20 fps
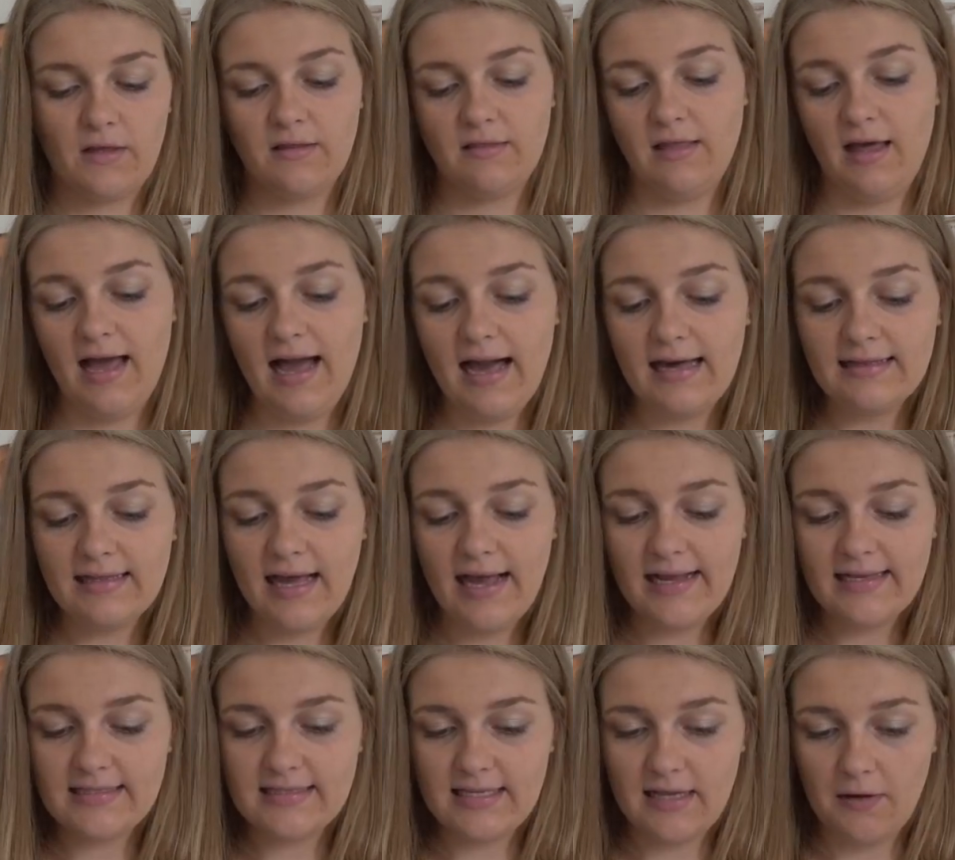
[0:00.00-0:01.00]
The
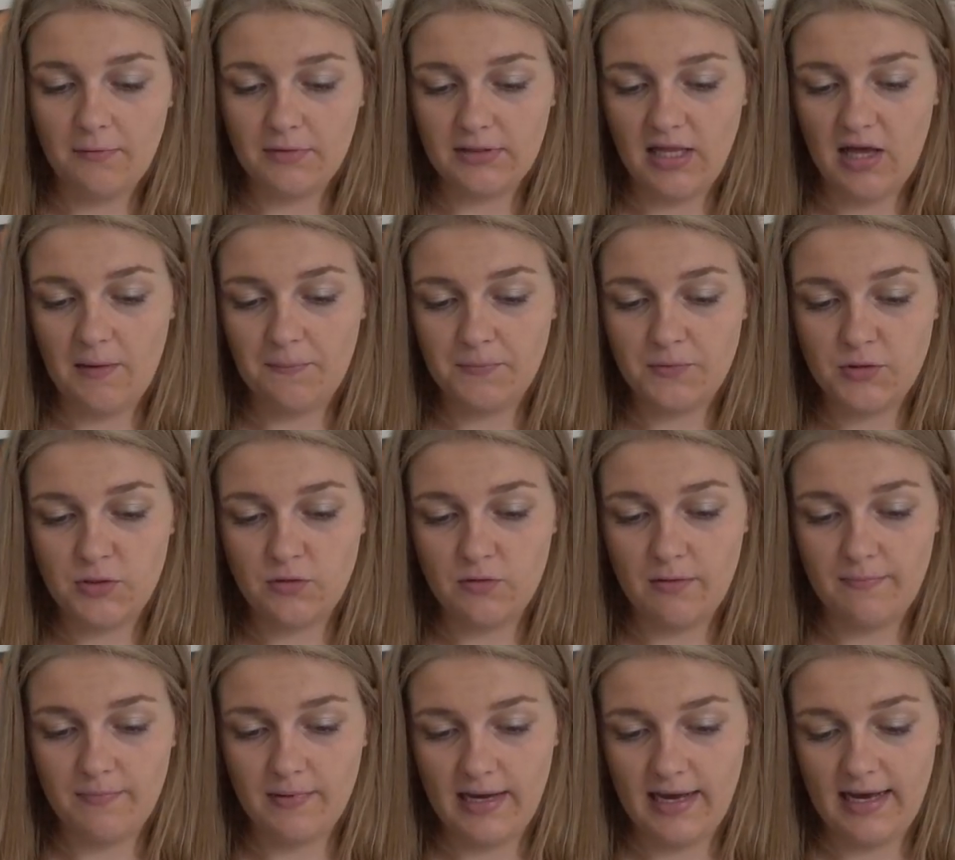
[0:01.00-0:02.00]
highlights I will up to
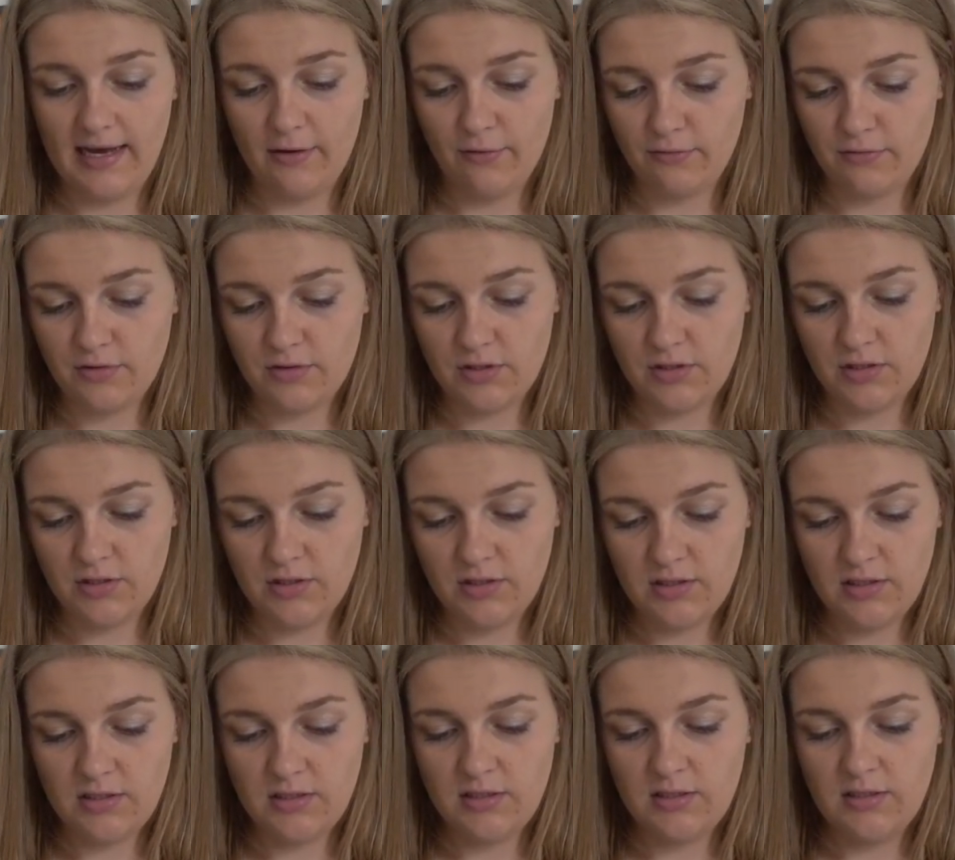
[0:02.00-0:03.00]
about
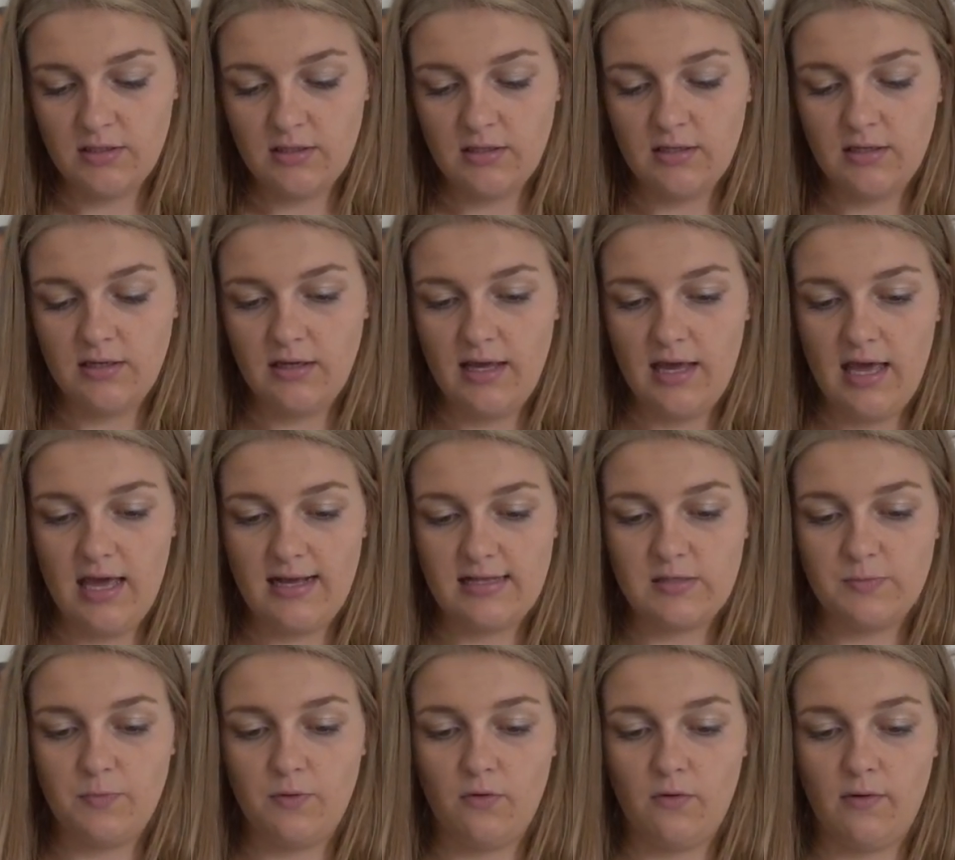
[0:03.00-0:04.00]

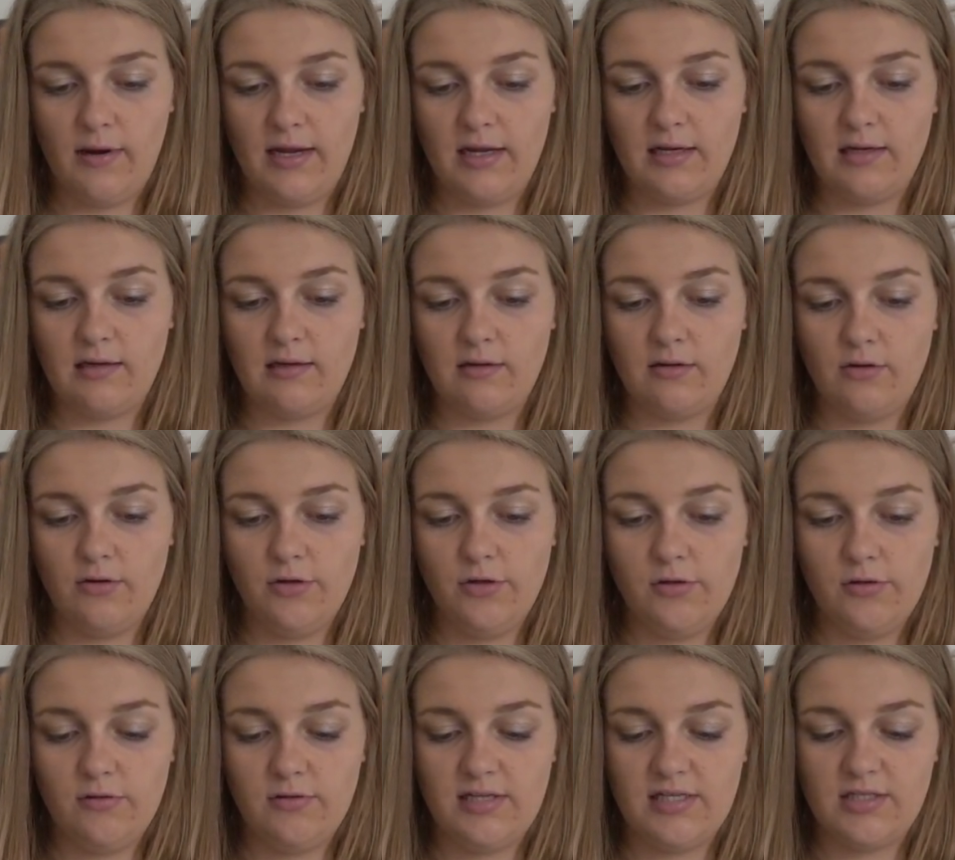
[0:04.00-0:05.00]

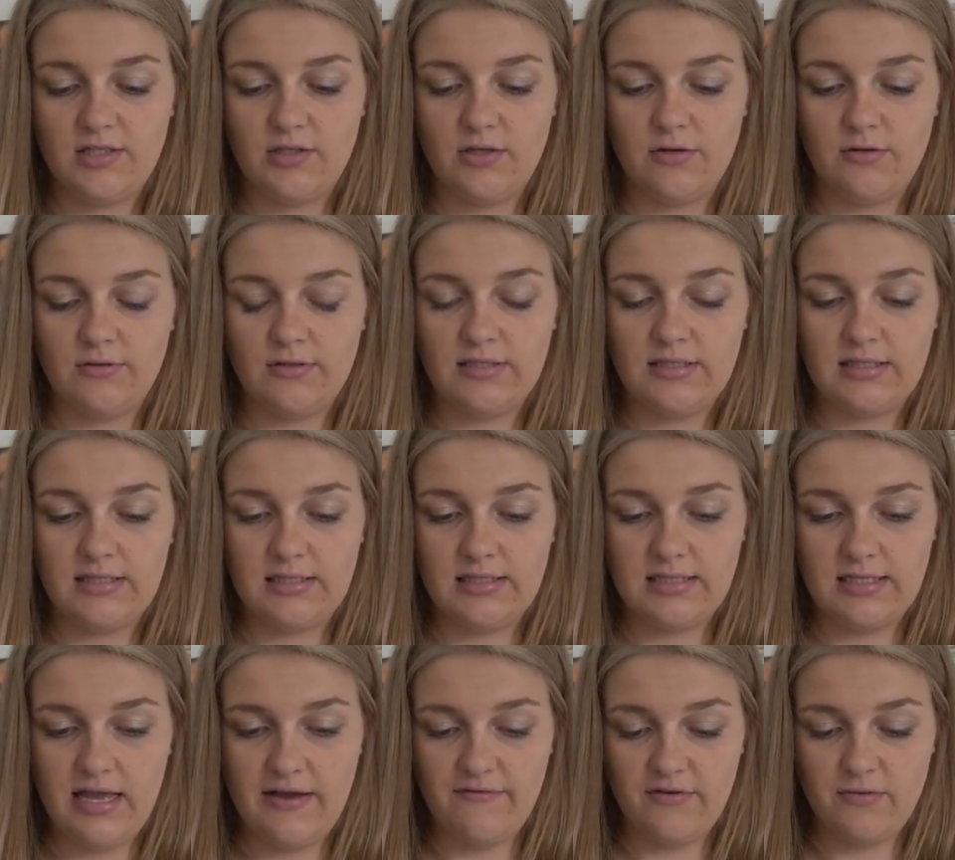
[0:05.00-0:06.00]
8.0, let's go
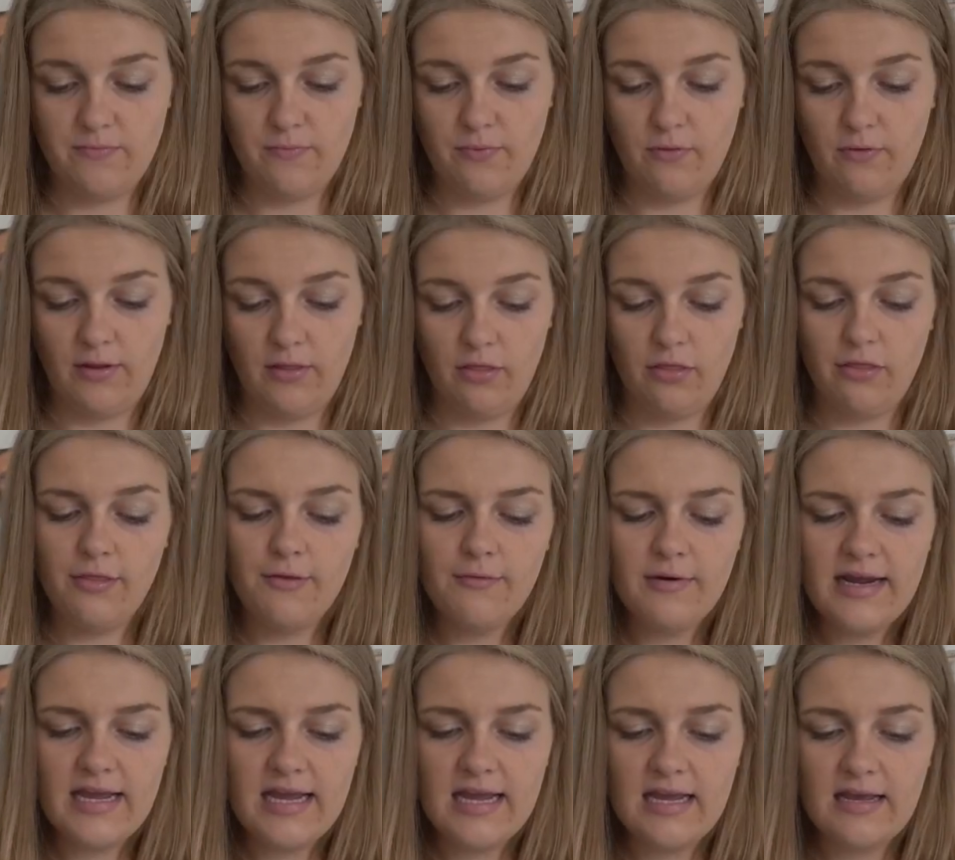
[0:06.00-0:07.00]

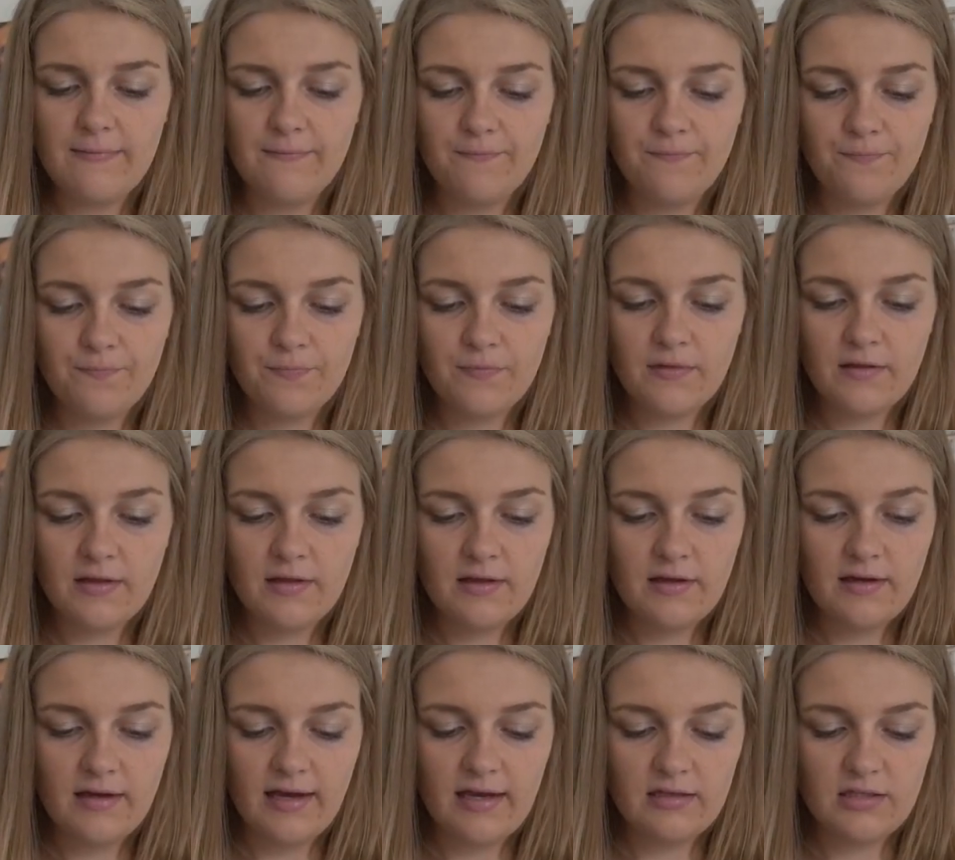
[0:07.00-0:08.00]
7.3,
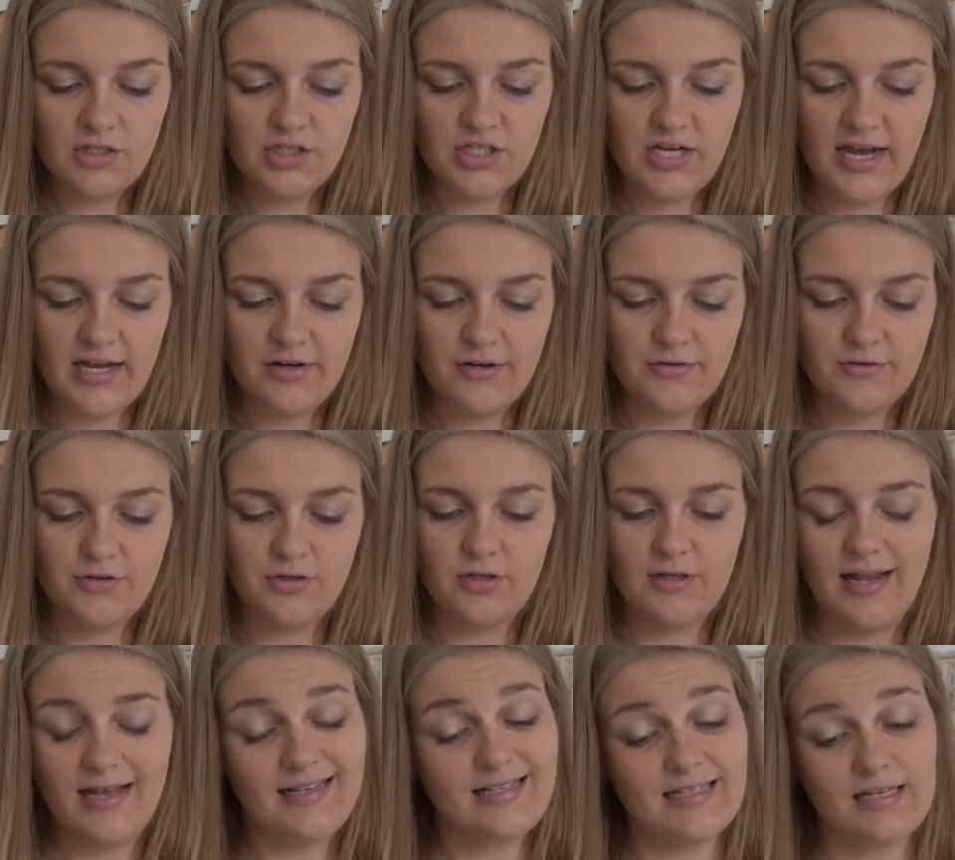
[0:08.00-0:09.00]
and the shadows to
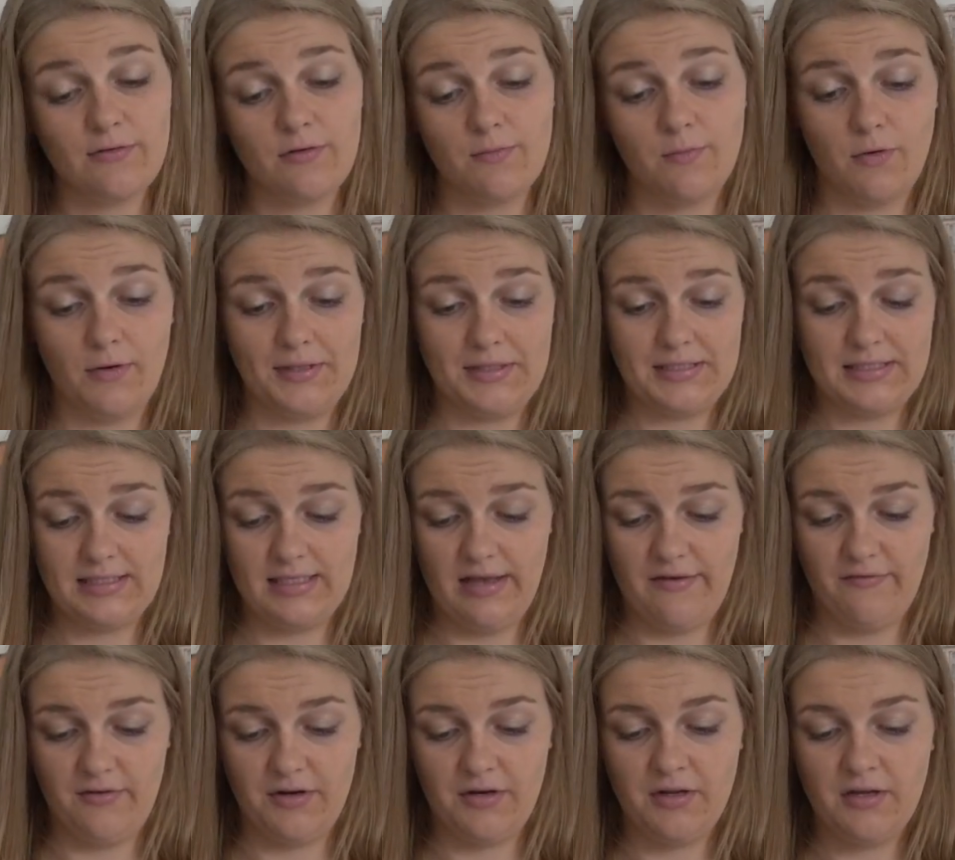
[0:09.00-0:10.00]
like
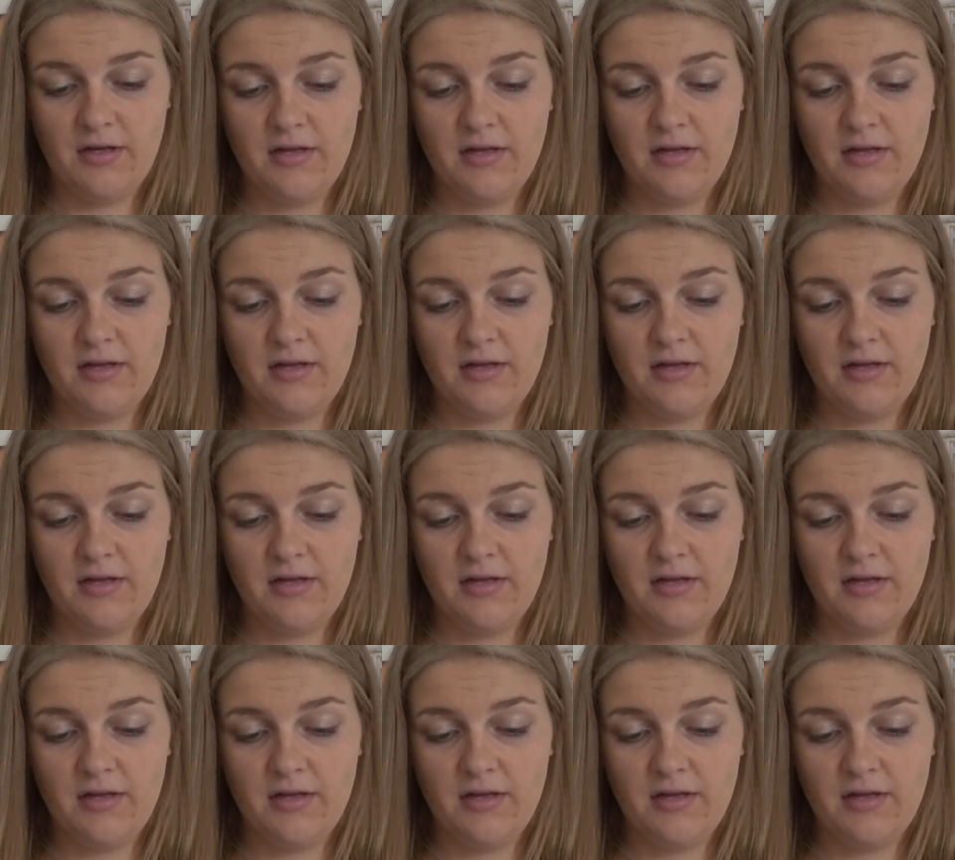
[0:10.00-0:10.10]
0.7.